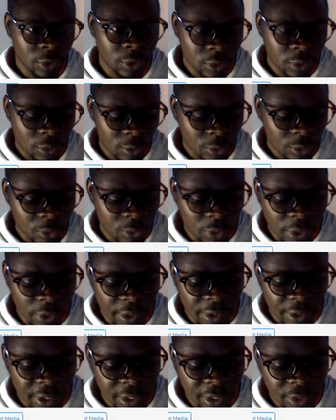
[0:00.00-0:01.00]
You can
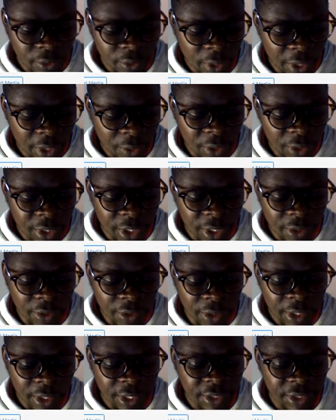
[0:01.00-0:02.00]
write why Wajakoya
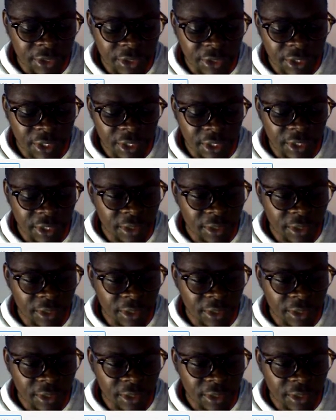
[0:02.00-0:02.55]
is trending.